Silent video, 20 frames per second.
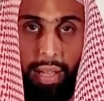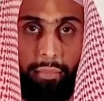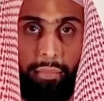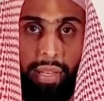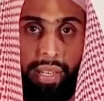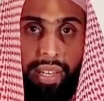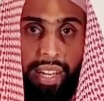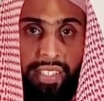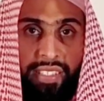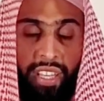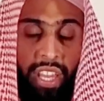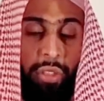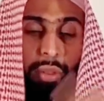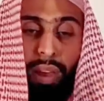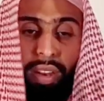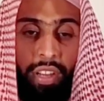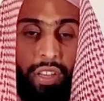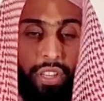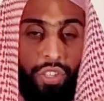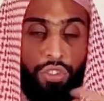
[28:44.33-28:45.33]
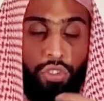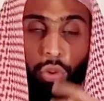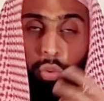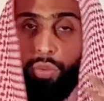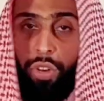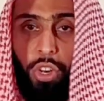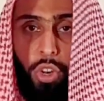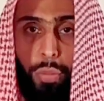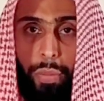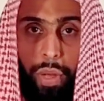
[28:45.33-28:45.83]
But let's say you had a
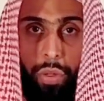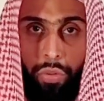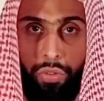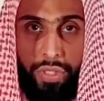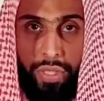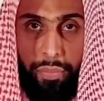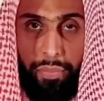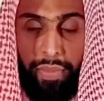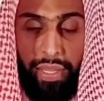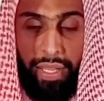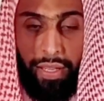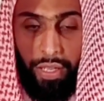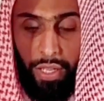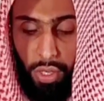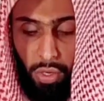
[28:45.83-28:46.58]
stone in your mouth or something,